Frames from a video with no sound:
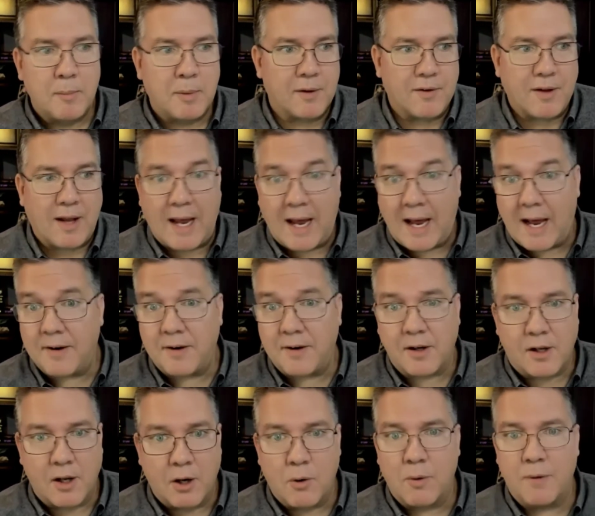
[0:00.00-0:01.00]
because I had
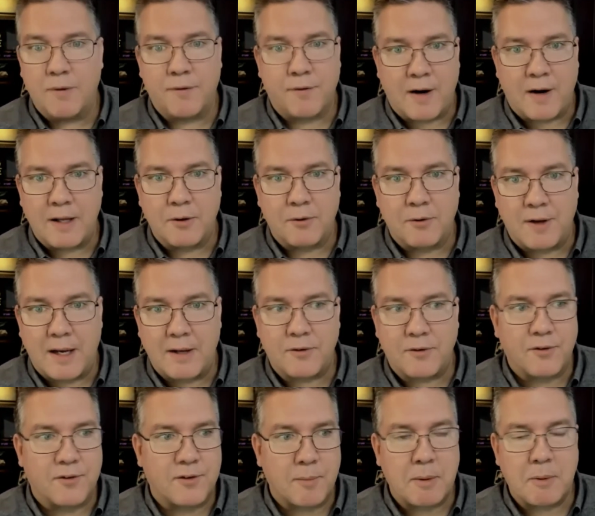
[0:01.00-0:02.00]
to go and find those answers.